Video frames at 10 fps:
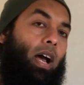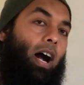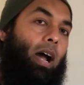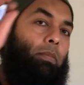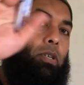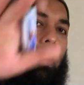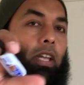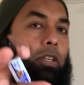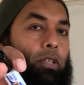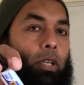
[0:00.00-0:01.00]
I'm
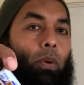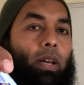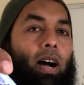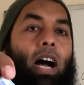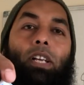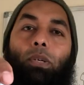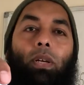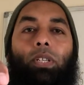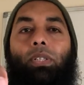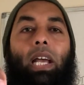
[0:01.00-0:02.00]
talking to you guys, you are
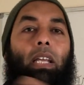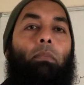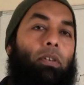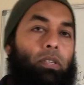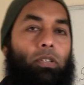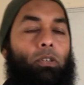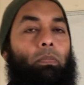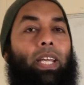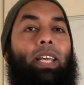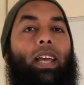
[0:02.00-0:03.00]
the second person to
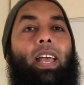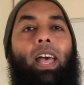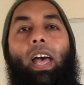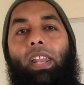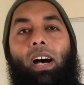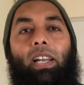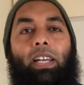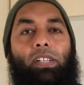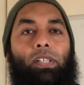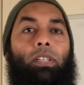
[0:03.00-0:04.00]
me, and
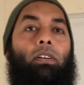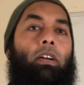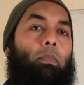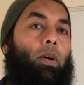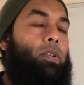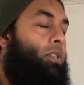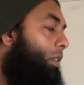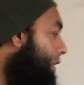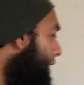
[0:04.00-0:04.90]
Alia is the third person.